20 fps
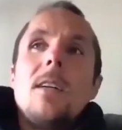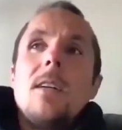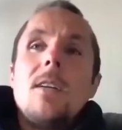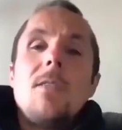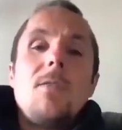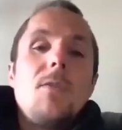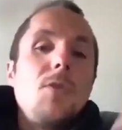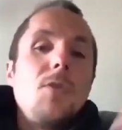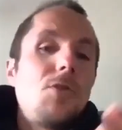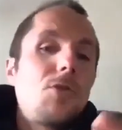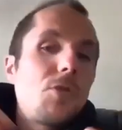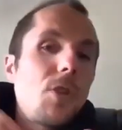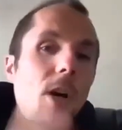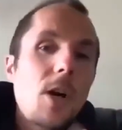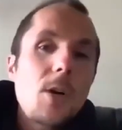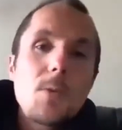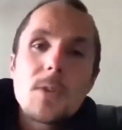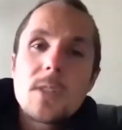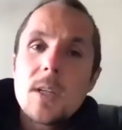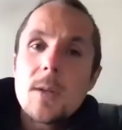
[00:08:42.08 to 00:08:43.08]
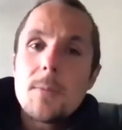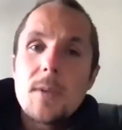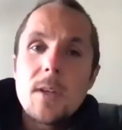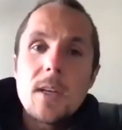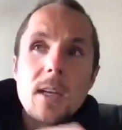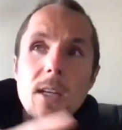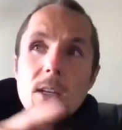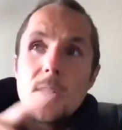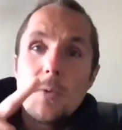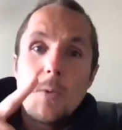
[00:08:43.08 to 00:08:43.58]
if you struggled with
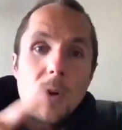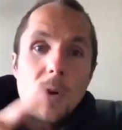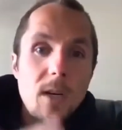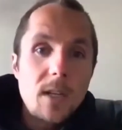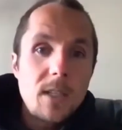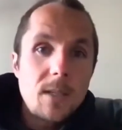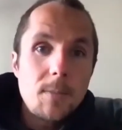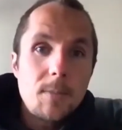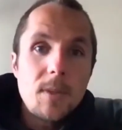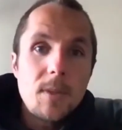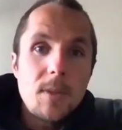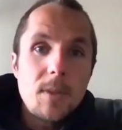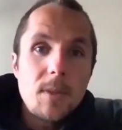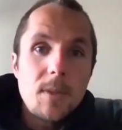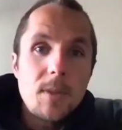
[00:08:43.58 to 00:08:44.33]
something and you wanted something, you